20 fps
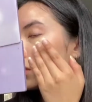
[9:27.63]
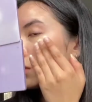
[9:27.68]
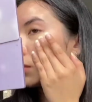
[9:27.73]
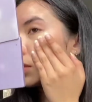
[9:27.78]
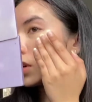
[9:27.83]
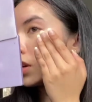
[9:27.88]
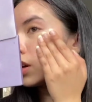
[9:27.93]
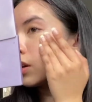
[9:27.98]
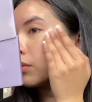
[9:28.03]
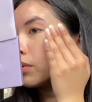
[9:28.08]

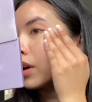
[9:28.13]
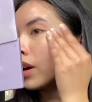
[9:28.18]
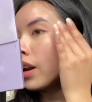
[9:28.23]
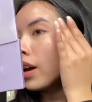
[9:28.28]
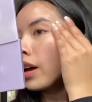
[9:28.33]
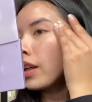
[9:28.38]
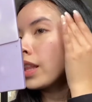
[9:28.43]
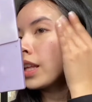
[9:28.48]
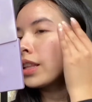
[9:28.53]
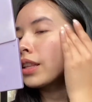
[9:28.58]
But you know what?
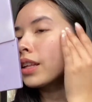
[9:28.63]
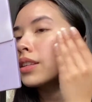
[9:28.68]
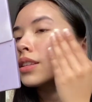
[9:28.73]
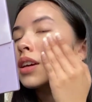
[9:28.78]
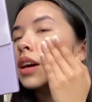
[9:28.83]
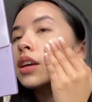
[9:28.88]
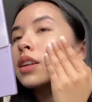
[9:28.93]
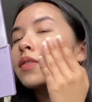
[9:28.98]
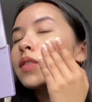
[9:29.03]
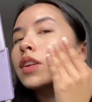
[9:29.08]
I think that's
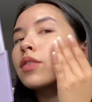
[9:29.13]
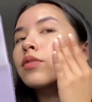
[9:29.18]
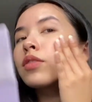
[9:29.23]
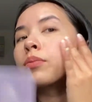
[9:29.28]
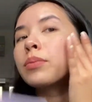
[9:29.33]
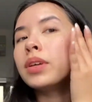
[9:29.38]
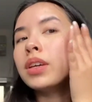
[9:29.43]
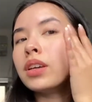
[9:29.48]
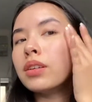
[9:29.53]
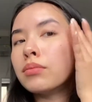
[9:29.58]
kind of enough for
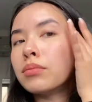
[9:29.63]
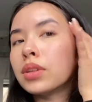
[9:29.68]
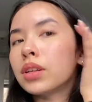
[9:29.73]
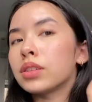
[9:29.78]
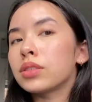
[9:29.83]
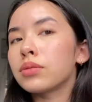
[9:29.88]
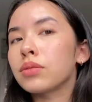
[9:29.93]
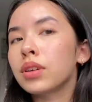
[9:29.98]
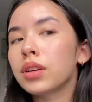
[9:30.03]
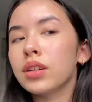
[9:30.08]
me,
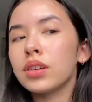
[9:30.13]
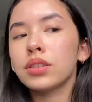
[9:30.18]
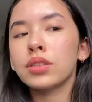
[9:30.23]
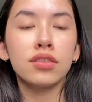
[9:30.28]
blush-wise.